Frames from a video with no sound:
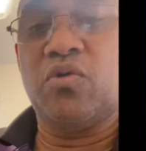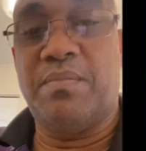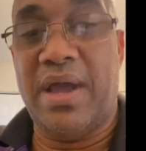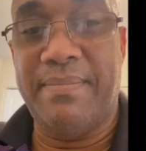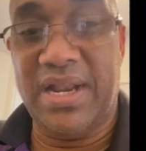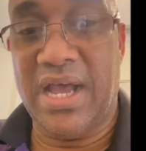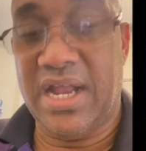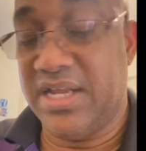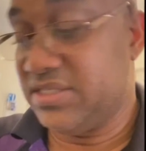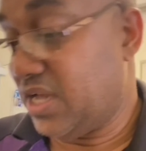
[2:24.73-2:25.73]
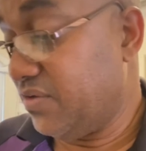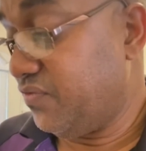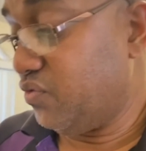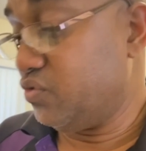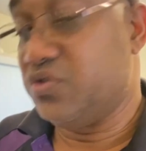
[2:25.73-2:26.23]
my bananas and
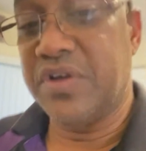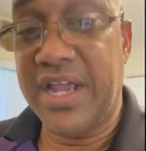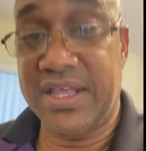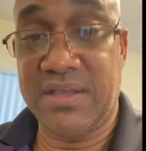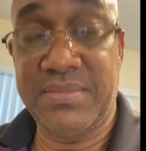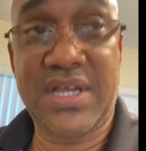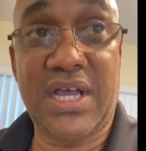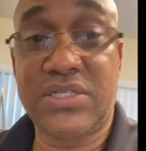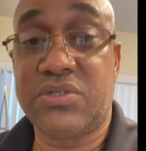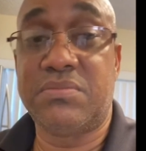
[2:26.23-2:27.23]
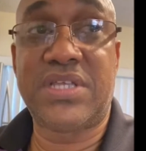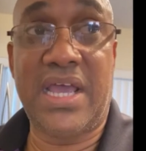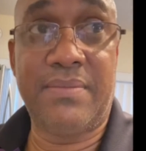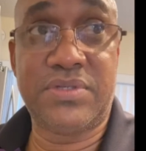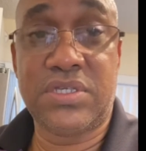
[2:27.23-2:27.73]
food together because
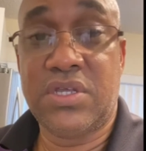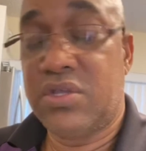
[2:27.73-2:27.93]
sometimes,